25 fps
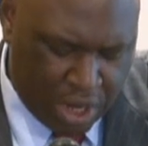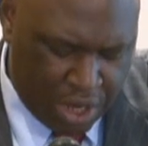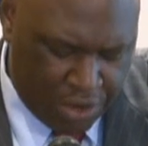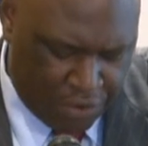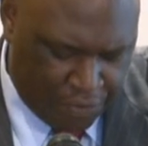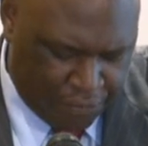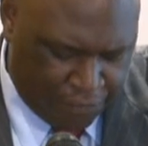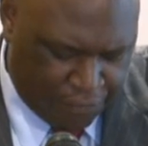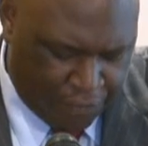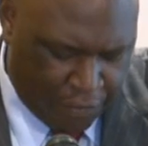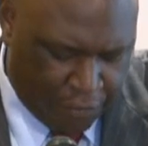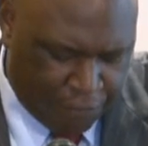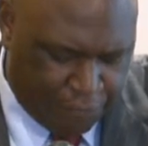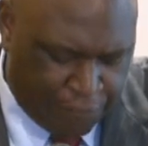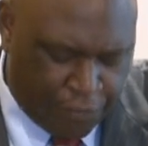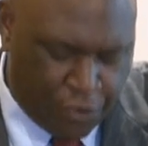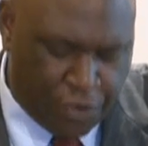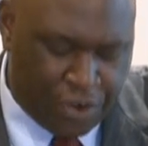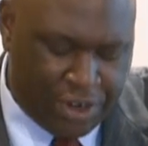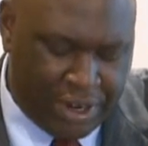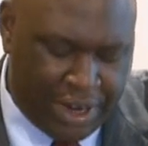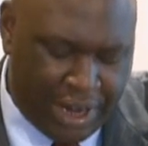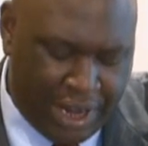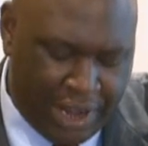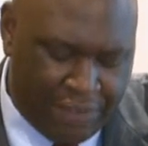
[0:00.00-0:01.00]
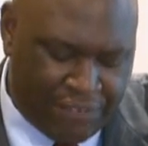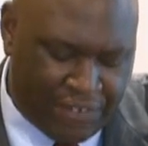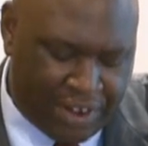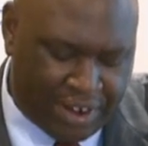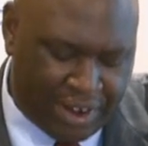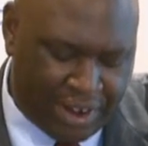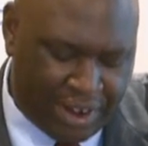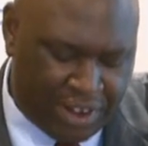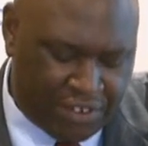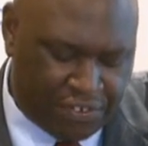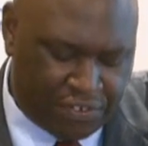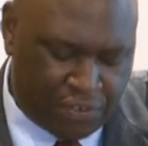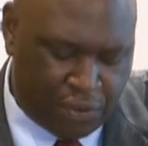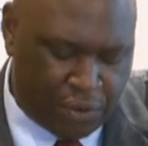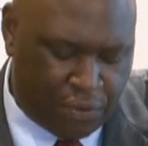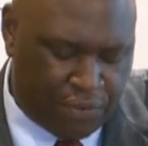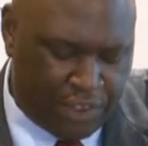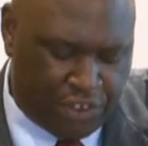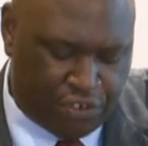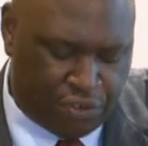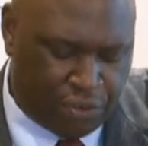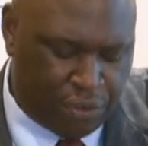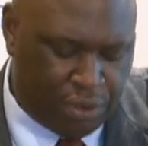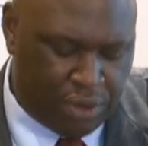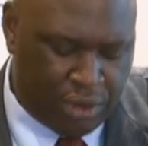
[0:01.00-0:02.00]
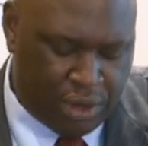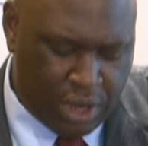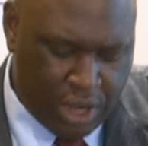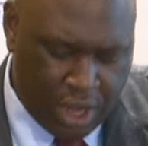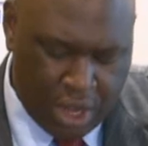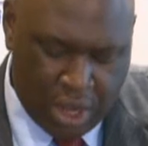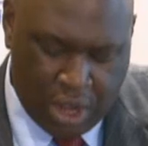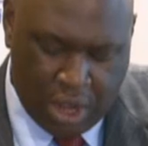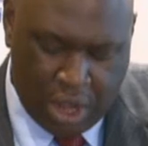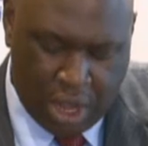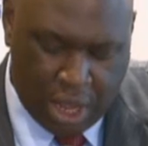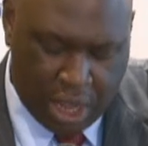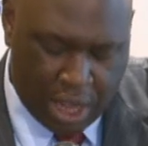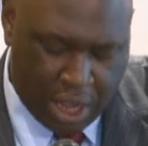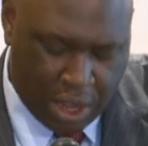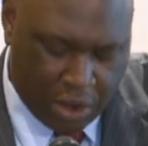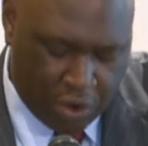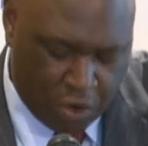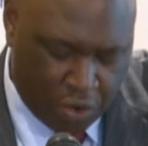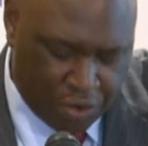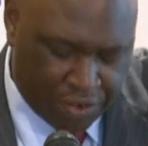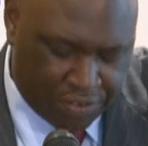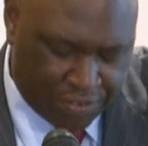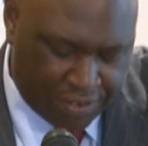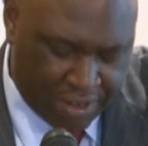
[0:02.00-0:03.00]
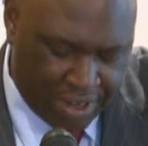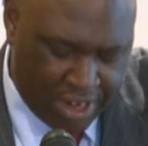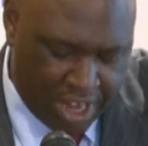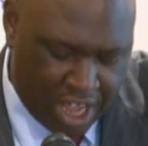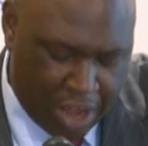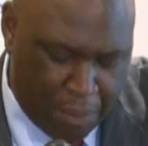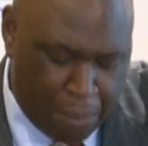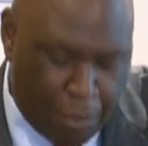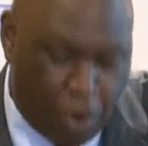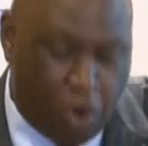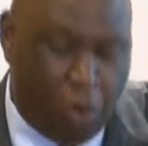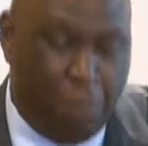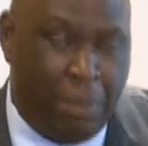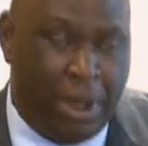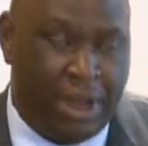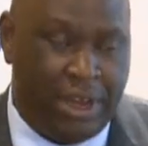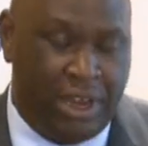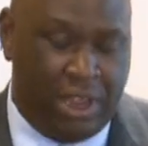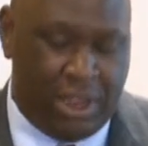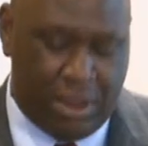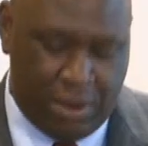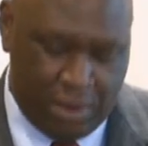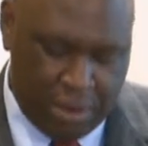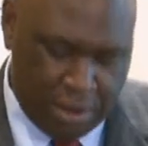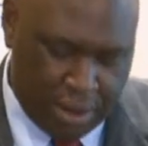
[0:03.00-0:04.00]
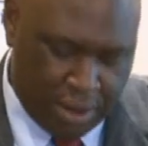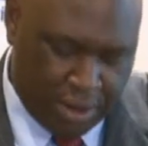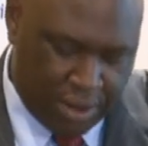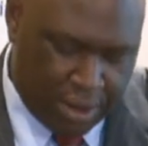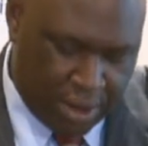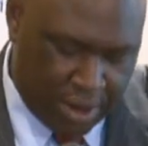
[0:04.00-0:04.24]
for food delivery, so they should consider more money.